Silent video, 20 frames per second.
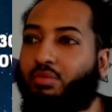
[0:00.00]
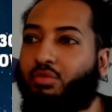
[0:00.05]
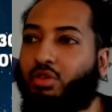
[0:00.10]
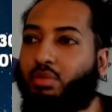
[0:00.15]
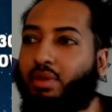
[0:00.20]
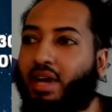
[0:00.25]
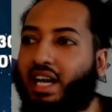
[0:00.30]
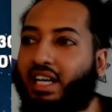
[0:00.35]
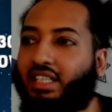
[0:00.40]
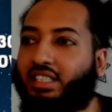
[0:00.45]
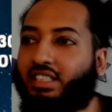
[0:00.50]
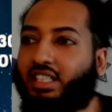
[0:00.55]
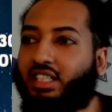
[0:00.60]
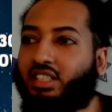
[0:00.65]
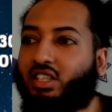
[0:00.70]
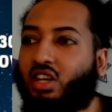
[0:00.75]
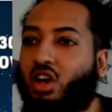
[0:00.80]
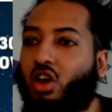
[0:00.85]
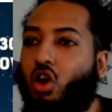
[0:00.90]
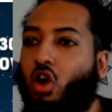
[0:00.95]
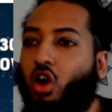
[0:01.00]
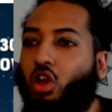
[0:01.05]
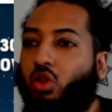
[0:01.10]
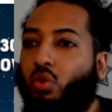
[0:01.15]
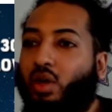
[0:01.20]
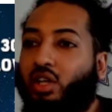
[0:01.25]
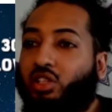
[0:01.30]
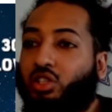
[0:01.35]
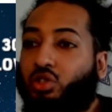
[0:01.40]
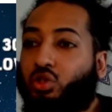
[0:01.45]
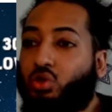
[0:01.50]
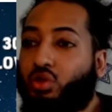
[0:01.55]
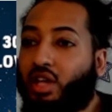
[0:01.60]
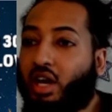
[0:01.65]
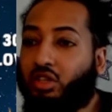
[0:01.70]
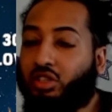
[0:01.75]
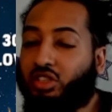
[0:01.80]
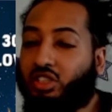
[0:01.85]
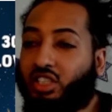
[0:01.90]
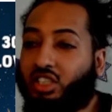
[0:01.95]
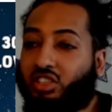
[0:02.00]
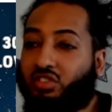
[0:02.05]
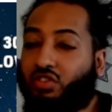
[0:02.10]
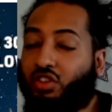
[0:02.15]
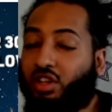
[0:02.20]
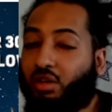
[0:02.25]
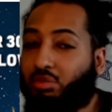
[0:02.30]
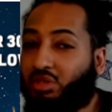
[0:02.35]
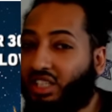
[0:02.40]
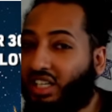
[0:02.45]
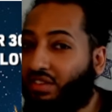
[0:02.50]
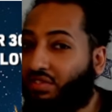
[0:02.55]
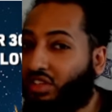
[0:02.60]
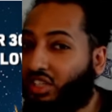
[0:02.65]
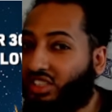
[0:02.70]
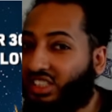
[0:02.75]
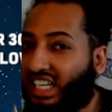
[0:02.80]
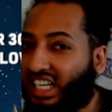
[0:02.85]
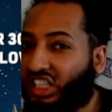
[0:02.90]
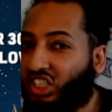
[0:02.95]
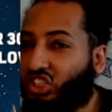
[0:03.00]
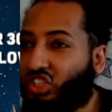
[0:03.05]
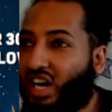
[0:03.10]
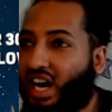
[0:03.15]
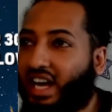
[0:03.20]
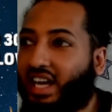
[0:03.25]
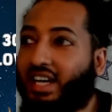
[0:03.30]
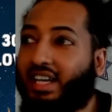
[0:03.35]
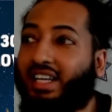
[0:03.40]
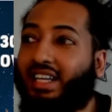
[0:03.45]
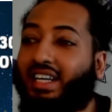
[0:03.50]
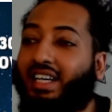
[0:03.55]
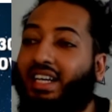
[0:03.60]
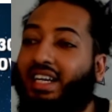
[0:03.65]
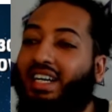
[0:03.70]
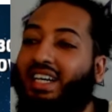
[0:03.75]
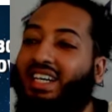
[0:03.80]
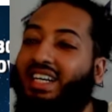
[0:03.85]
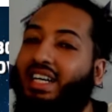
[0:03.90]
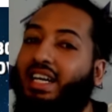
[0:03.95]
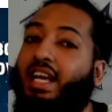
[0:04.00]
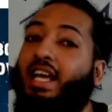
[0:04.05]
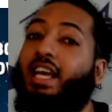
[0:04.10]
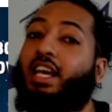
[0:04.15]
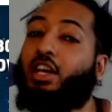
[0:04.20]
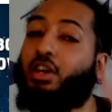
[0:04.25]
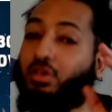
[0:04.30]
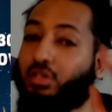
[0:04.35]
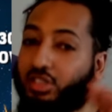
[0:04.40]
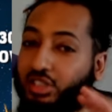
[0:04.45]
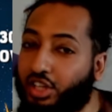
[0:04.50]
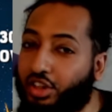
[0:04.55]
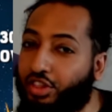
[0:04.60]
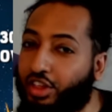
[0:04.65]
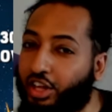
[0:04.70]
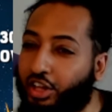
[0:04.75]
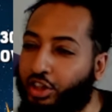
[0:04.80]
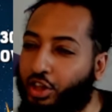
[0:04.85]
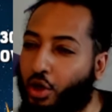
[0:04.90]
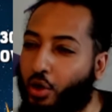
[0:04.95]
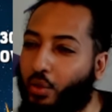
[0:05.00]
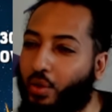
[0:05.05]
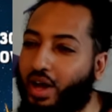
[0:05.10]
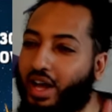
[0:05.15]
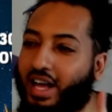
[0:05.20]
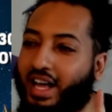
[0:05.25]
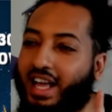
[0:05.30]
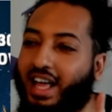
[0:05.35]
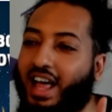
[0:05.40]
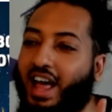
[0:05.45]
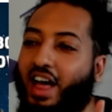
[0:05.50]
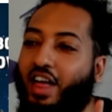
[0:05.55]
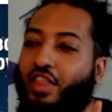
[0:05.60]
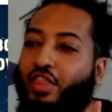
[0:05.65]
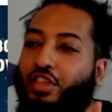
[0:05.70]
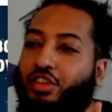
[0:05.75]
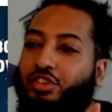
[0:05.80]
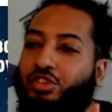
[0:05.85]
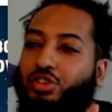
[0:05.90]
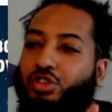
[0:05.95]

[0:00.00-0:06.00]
from 96 all the way till 2006 for them to give it a second try. Here's the thing, though. This